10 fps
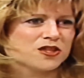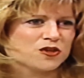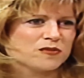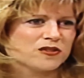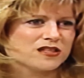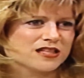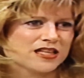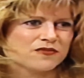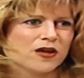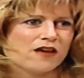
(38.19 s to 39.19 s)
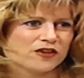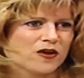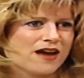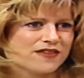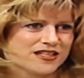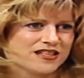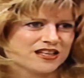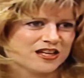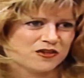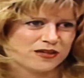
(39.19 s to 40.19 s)
third most successful Alpha Graphics in the
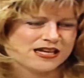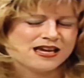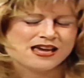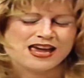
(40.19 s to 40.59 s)
country,